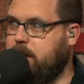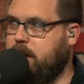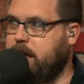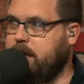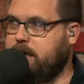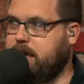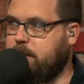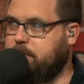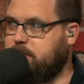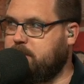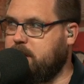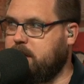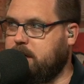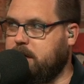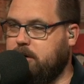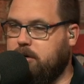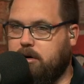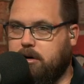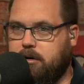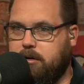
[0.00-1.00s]
and I kept
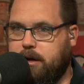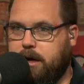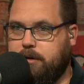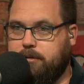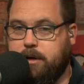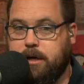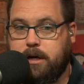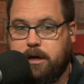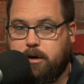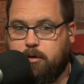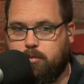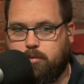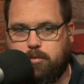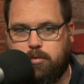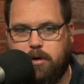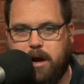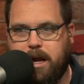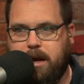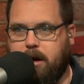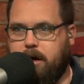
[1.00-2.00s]
thinking early, I,
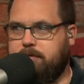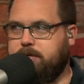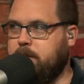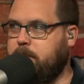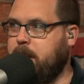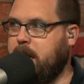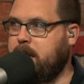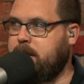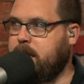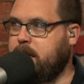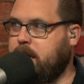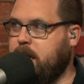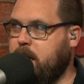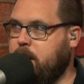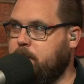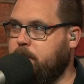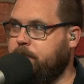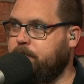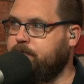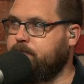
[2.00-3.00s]
right off the bat in that
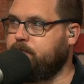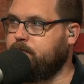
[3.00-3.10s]
game,